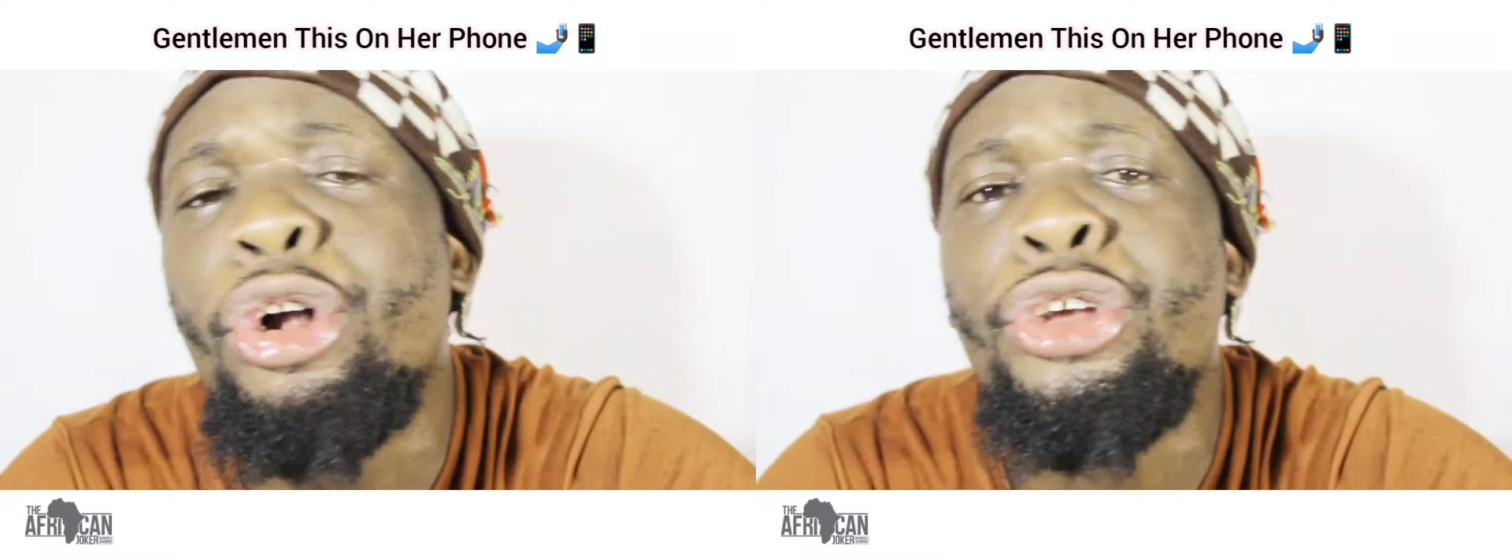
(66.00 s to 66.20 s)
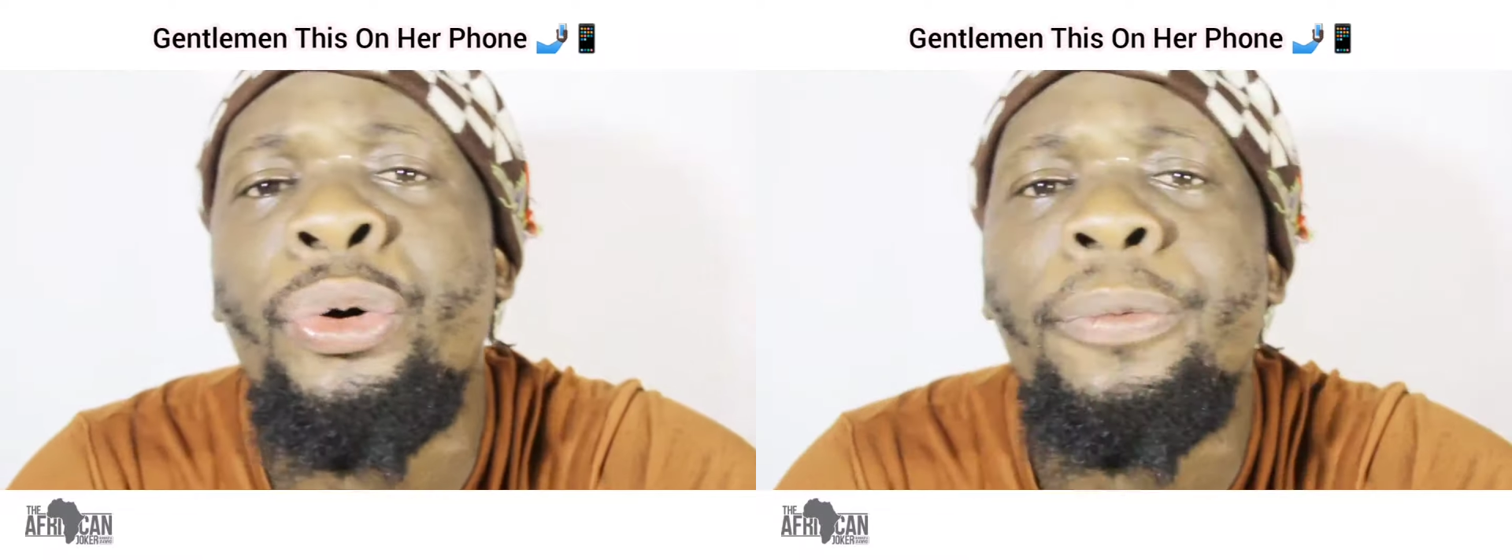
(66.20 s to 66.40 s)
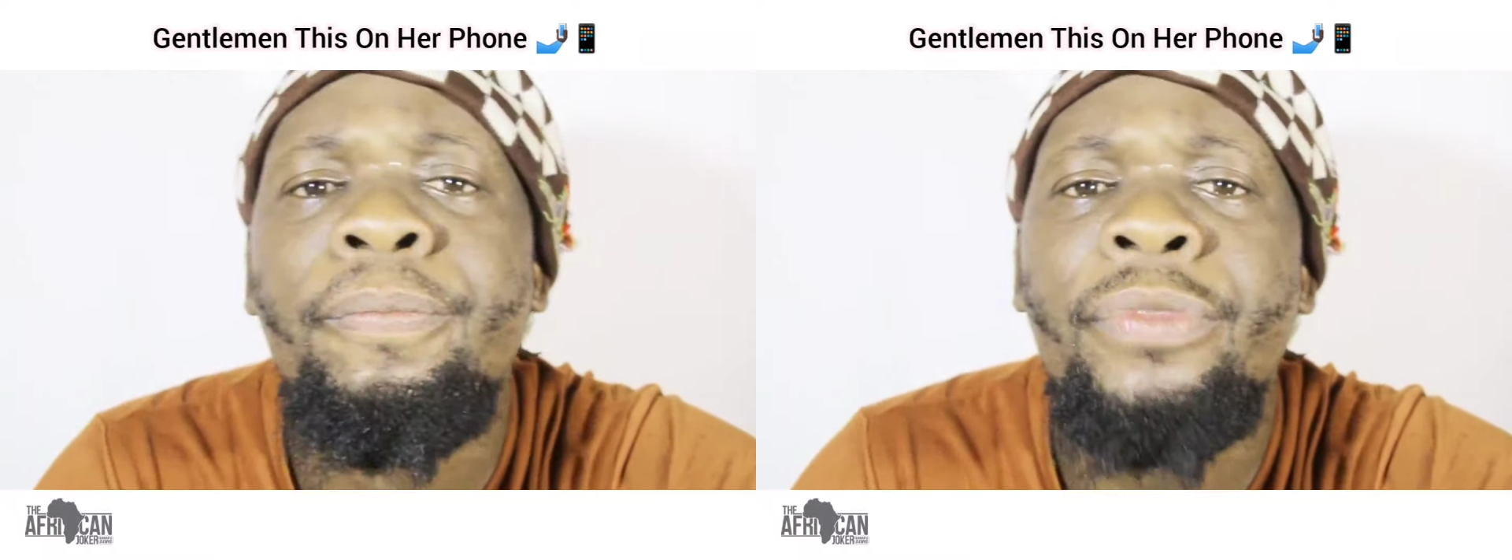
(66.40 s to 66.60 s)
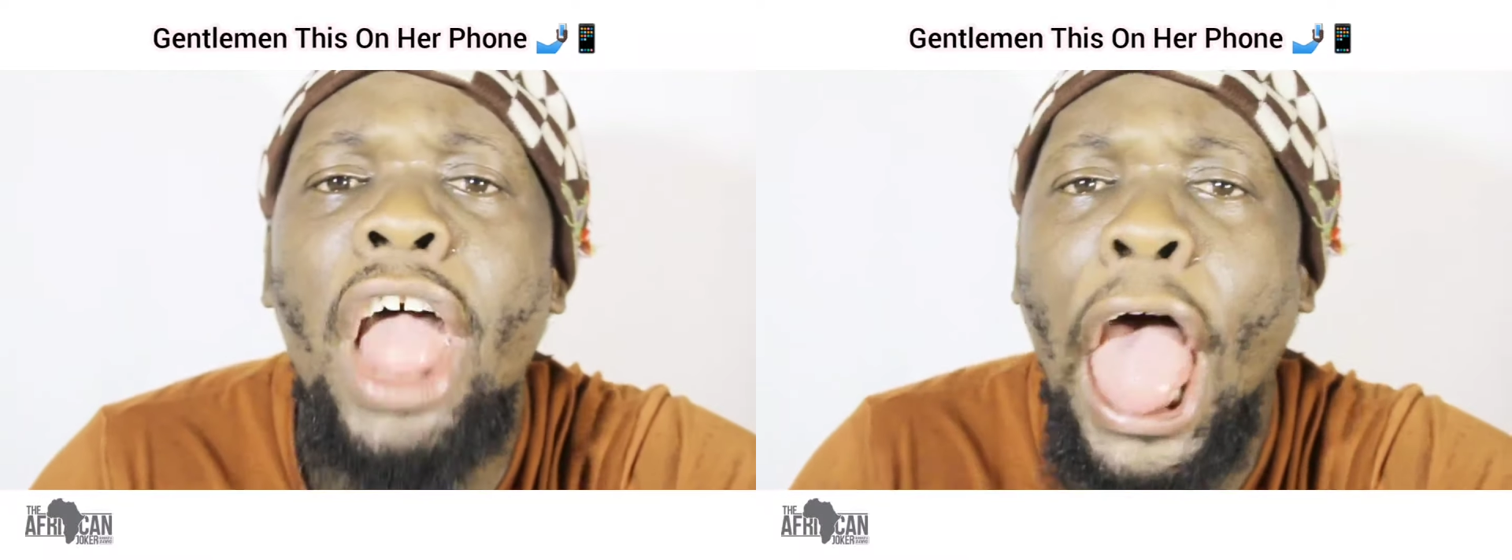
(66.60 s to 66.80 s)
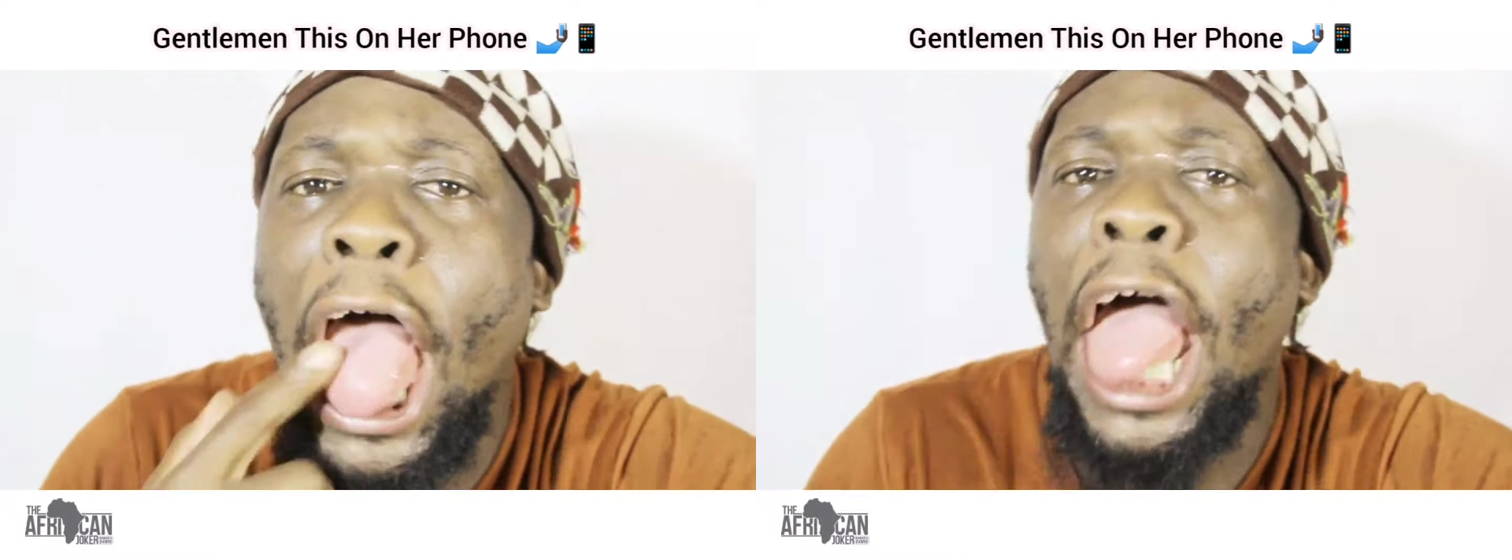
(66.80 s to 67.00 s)
on you.
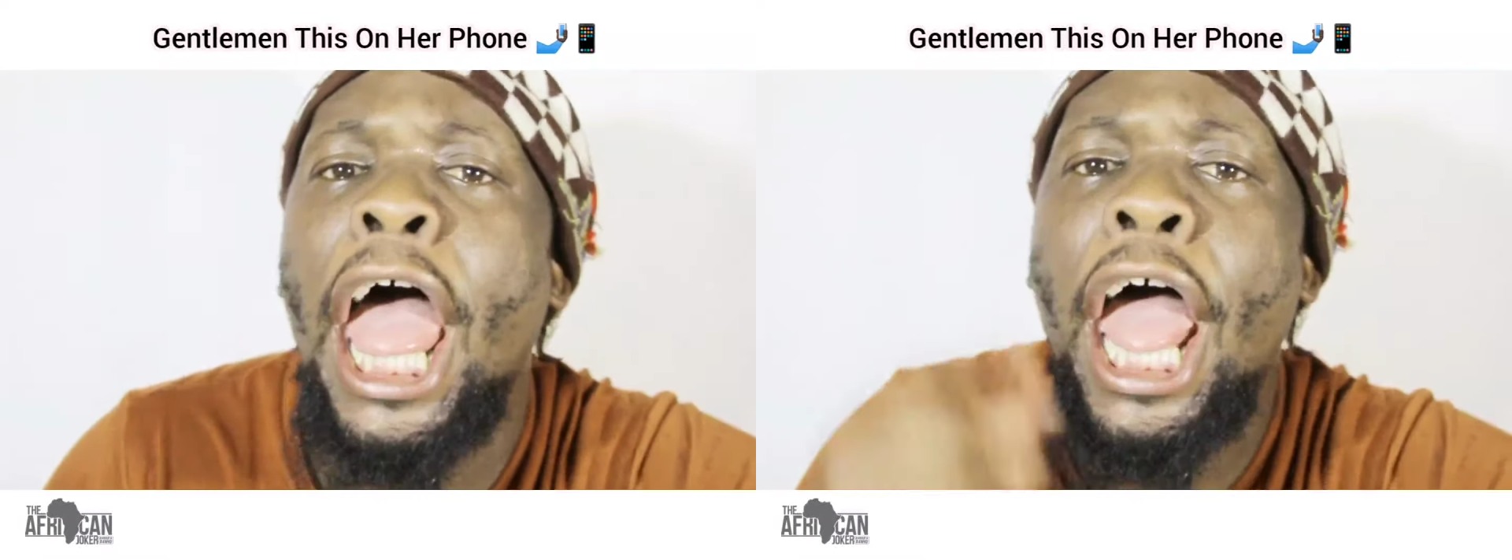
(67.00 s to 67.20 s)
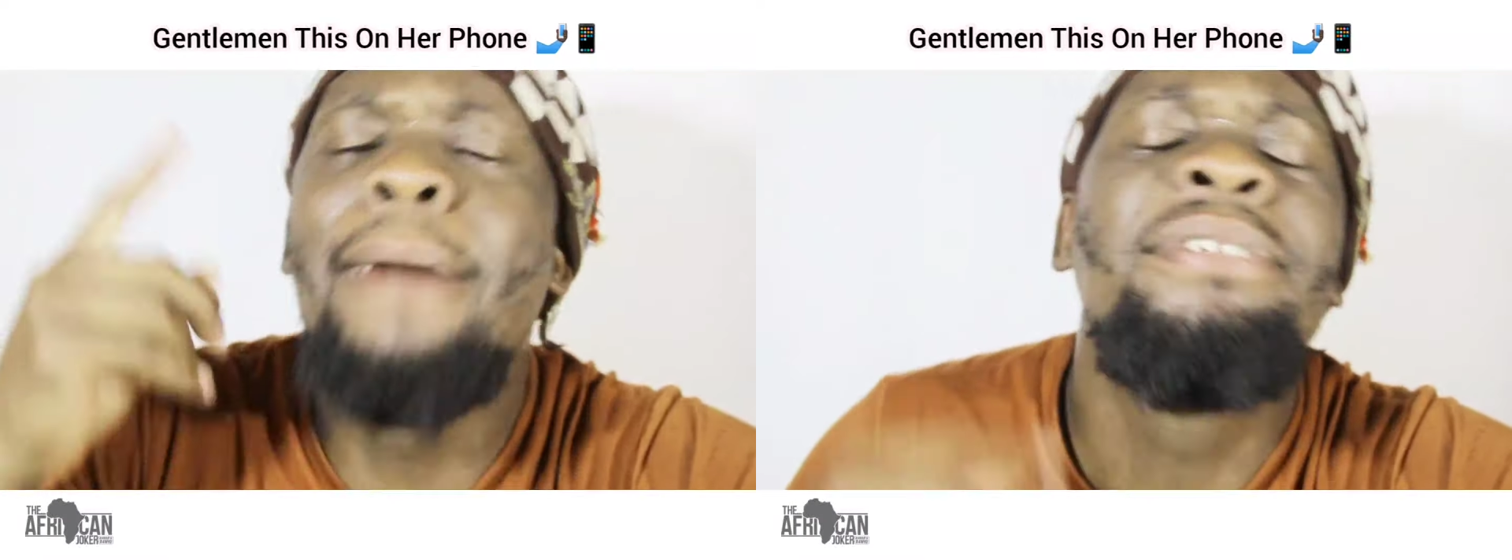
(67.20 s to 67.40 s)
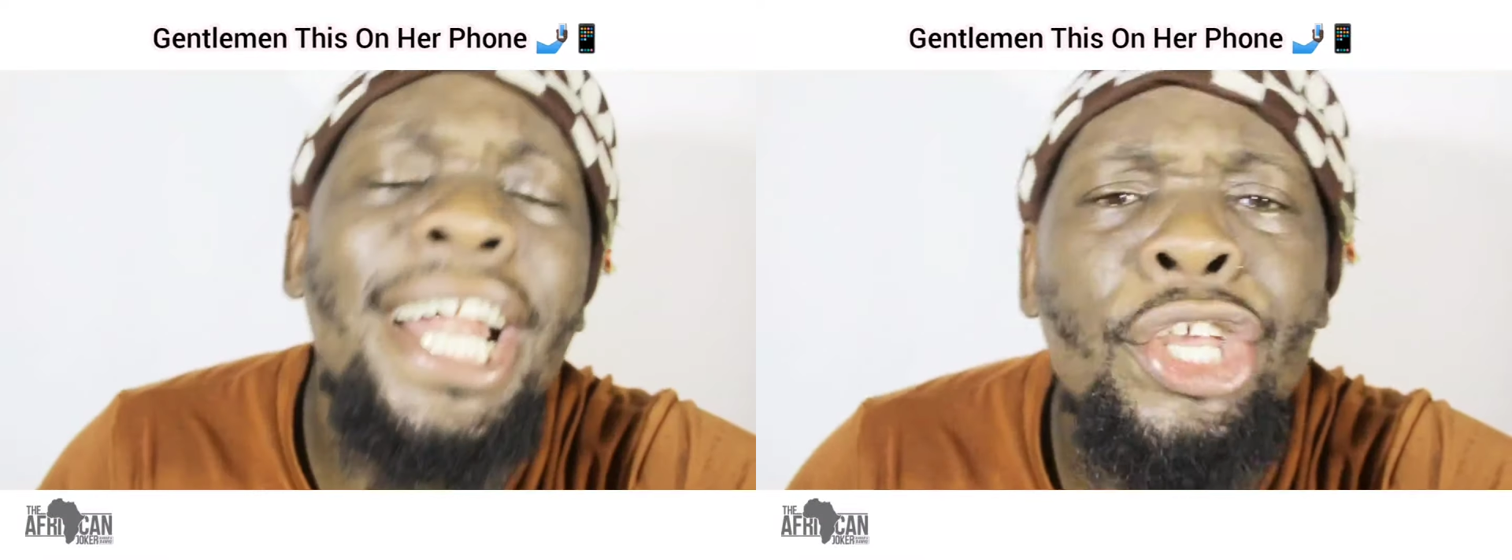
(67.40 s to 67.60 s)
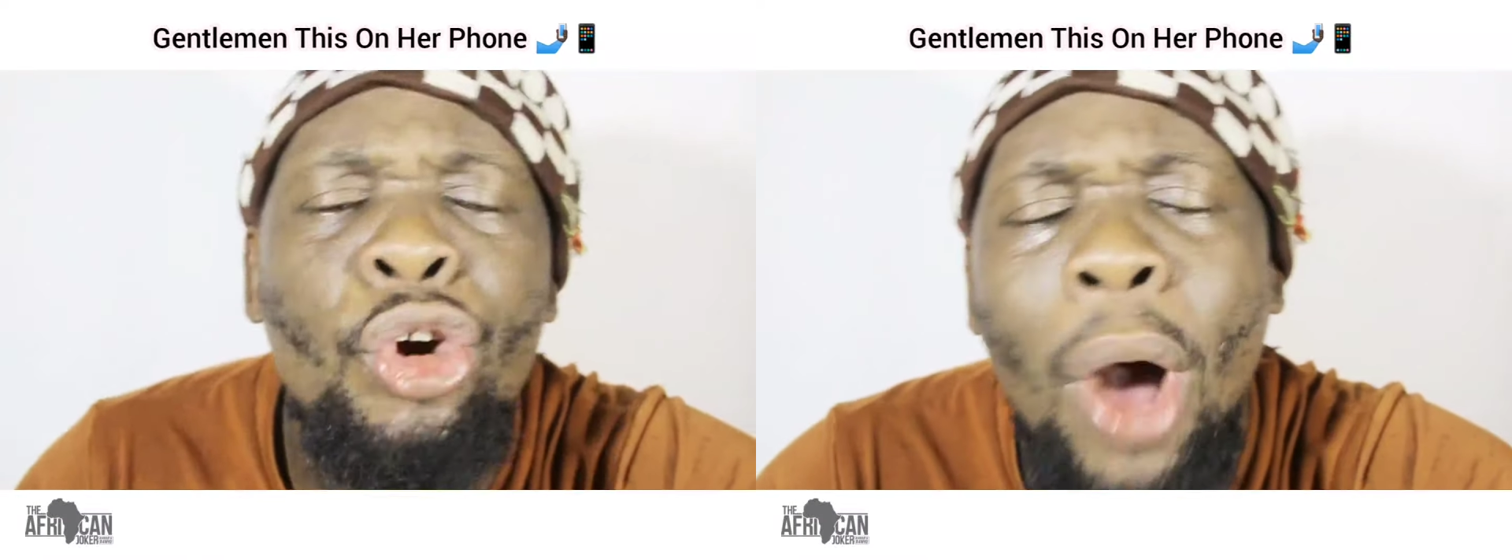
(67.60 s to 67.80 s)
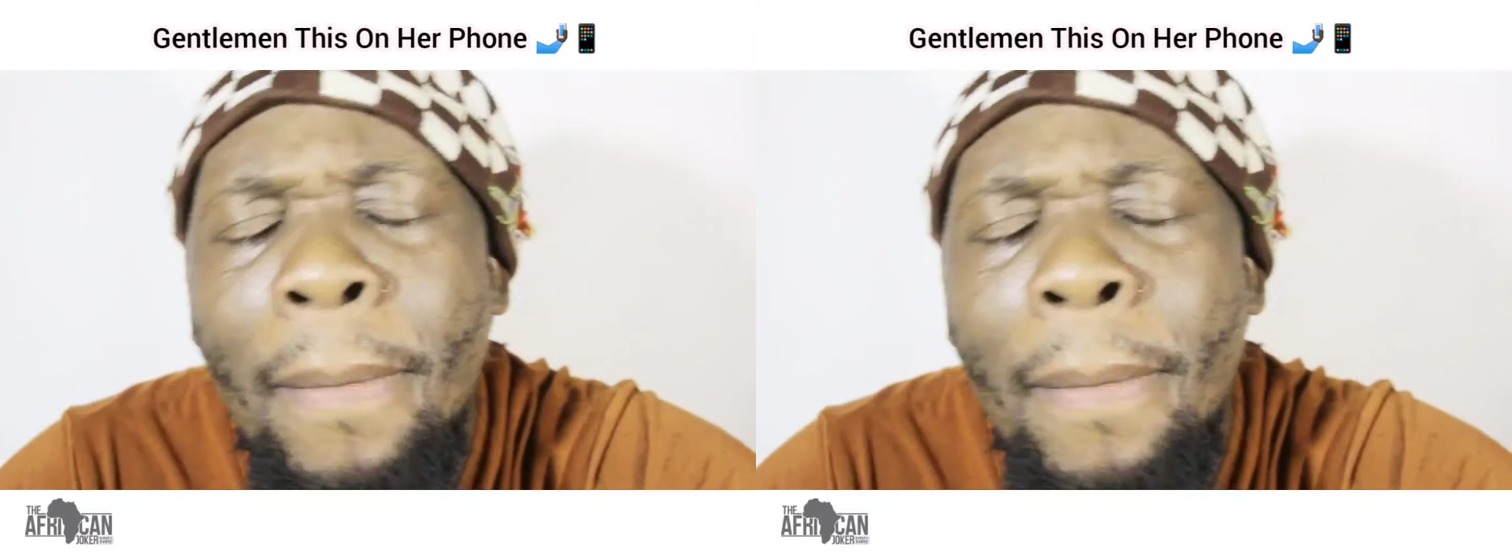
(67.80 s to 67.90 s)
Ah, I'm telling you,